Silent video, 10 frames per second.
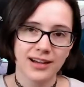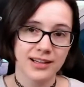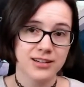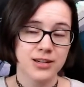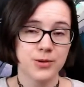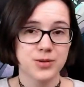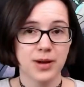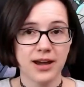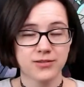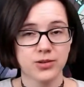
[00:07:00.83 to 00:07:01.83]
actually which
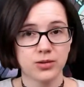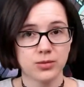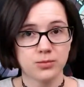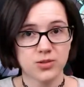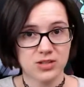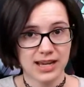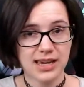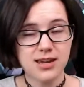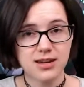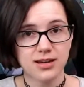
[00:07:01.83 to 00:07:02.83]
path to
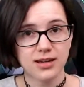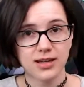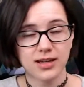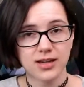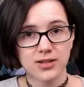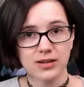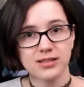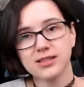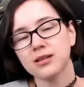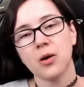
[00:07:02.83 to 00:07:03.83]
take. I
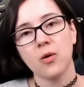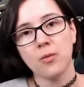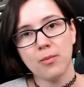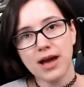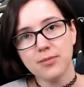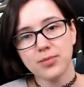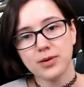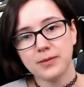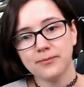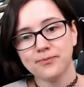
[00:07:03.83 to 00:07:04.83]
see the whole map,
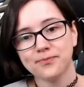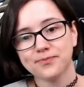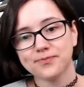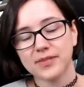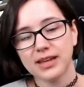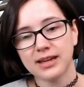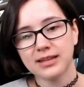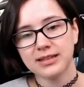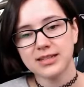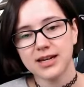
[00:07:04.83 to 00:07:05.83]

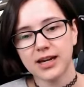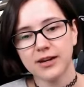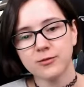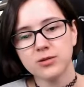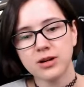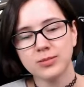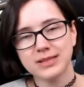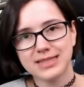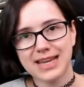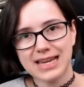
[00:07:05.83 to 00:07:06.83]
and I've got a couple
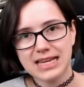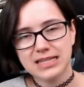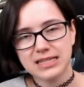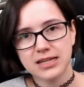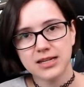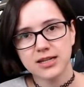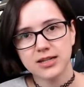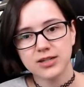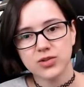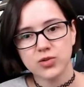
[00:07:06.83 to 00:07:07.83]
of days
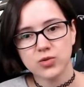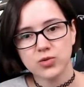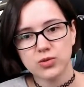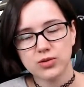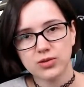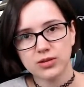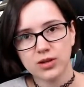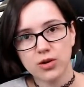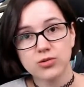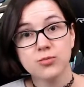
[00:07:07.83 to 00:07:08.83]
to
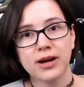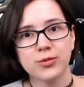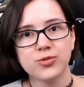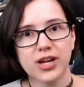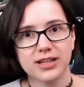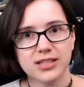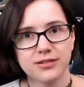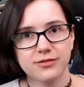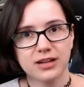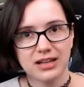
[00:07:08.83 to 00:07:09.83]
go to my
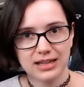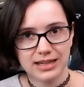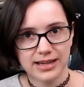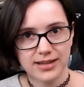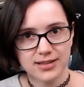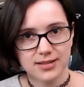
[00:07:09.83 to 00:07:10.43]
objective and clear it.